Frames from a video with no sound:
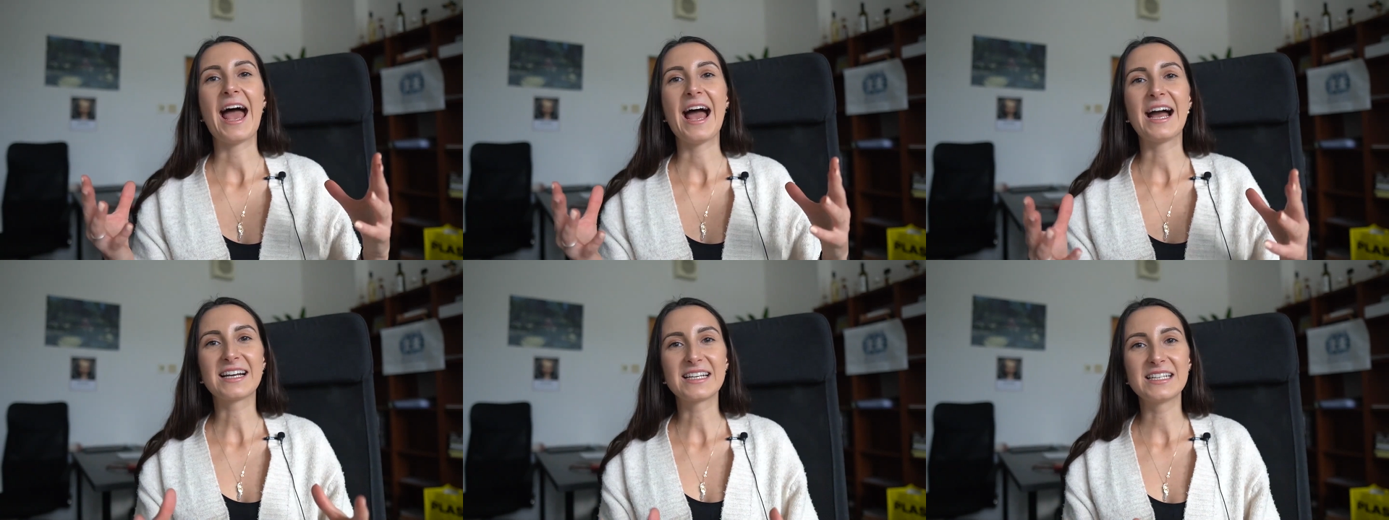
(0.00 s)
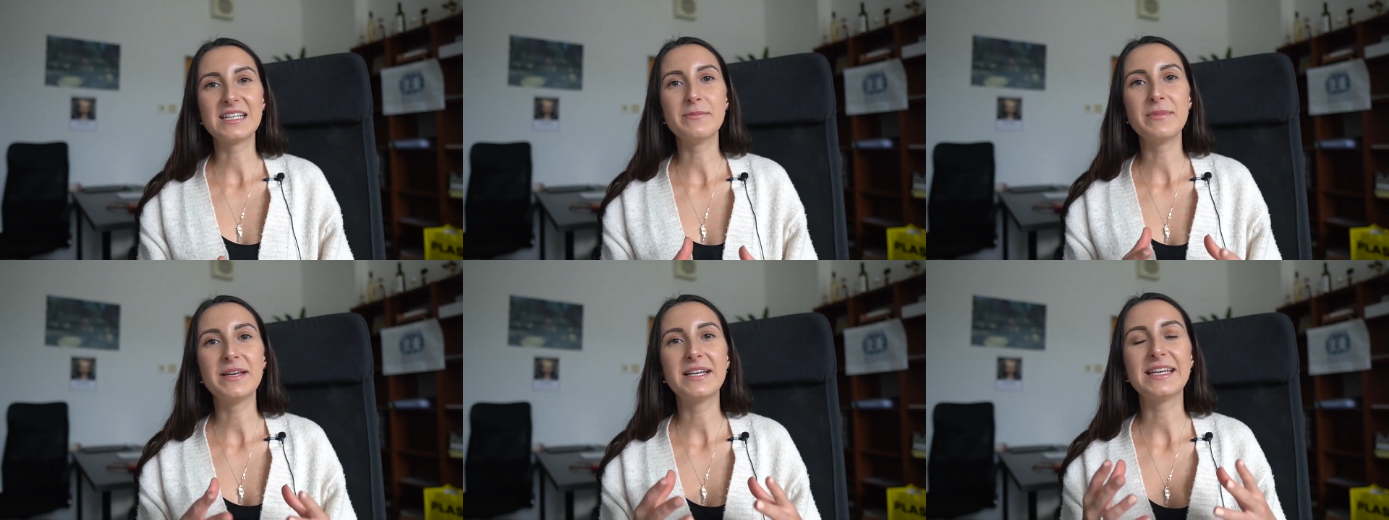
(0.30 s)

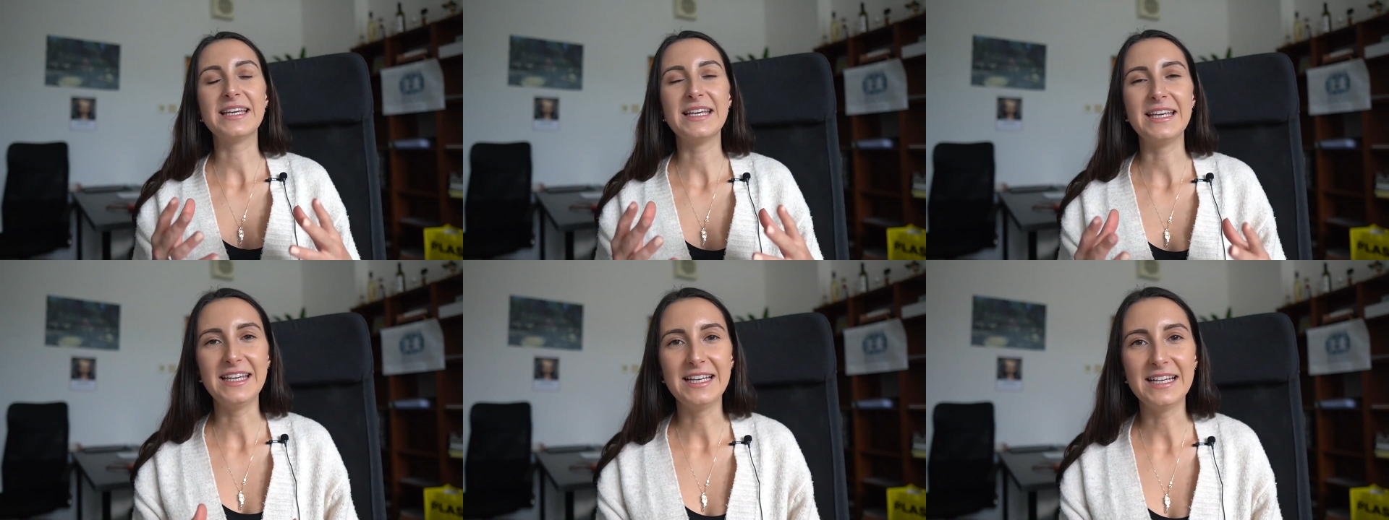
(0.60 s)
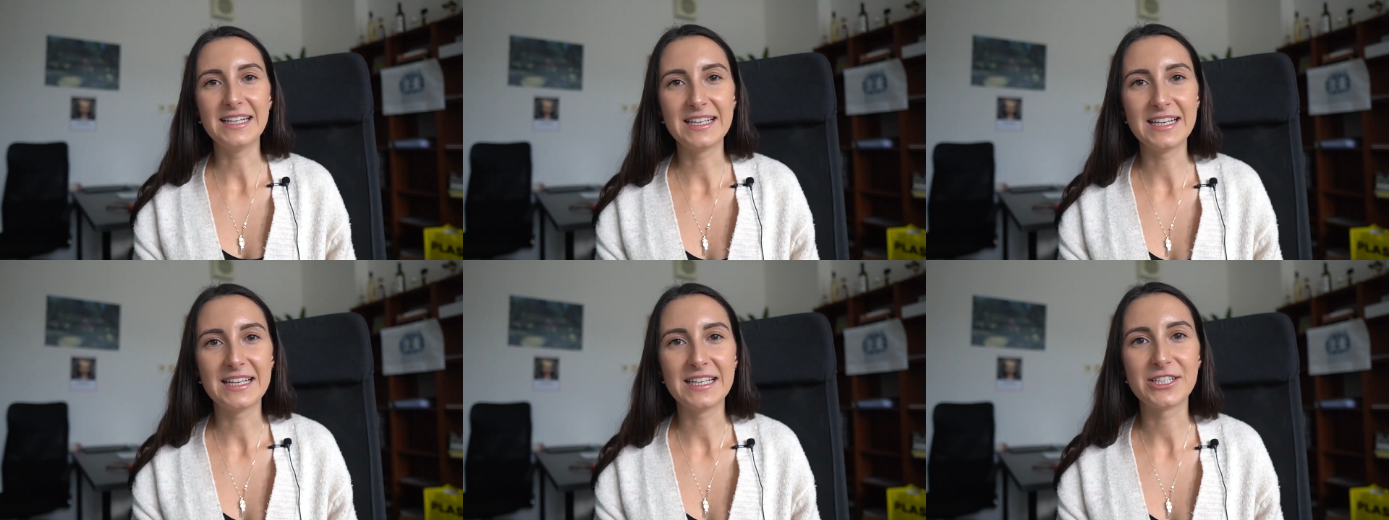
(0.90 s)
Academic
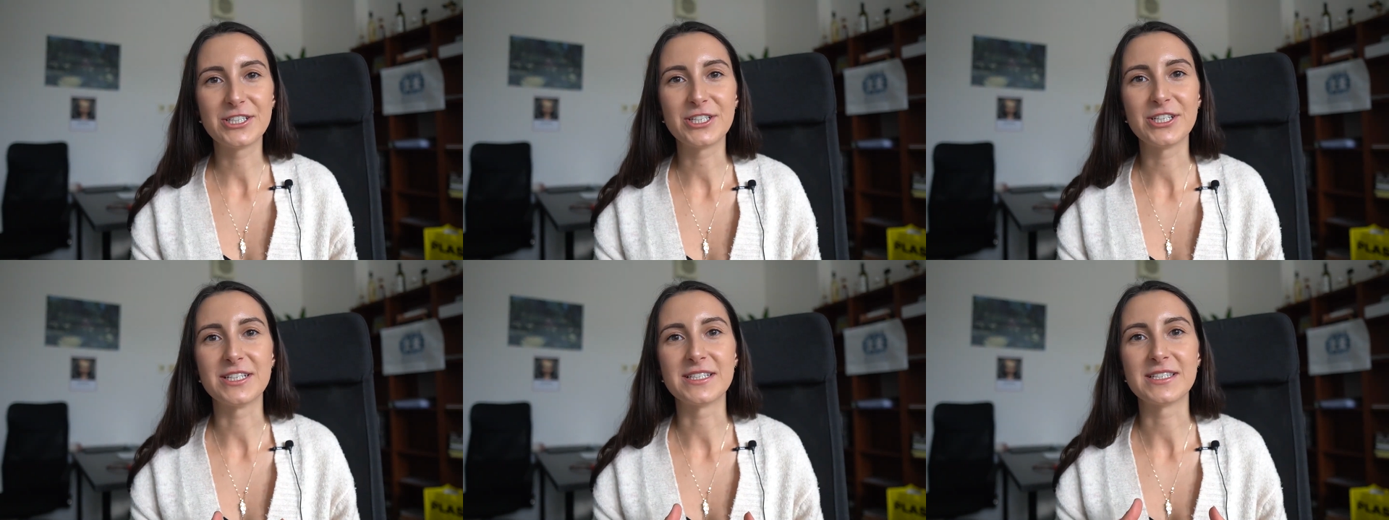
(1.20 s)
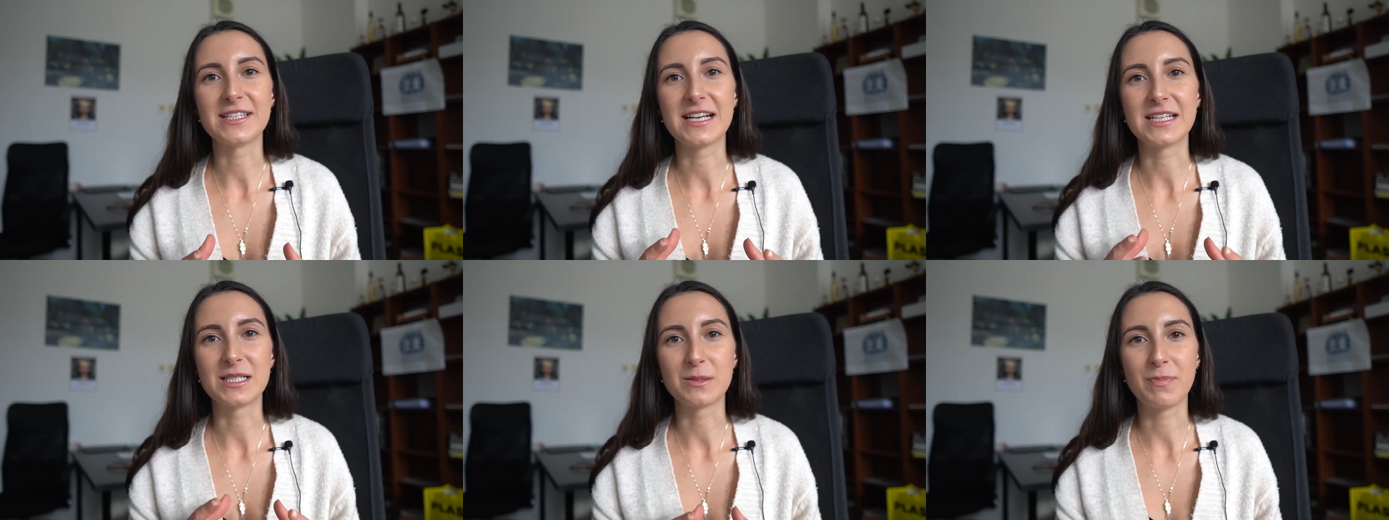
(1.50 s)
English
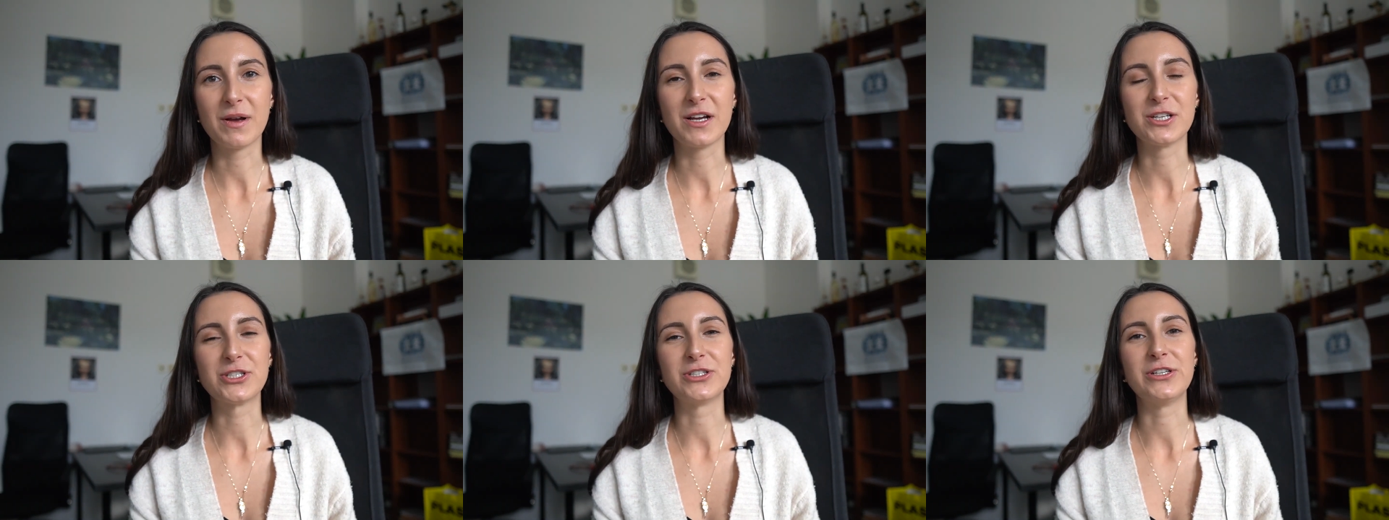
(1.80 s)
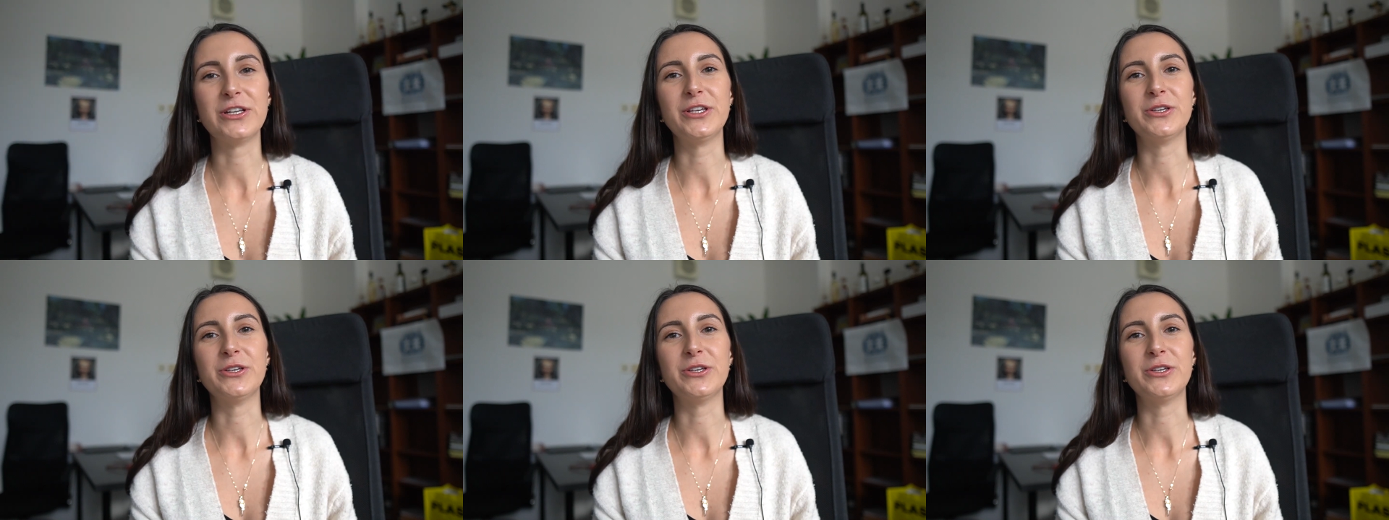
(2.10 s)
is especially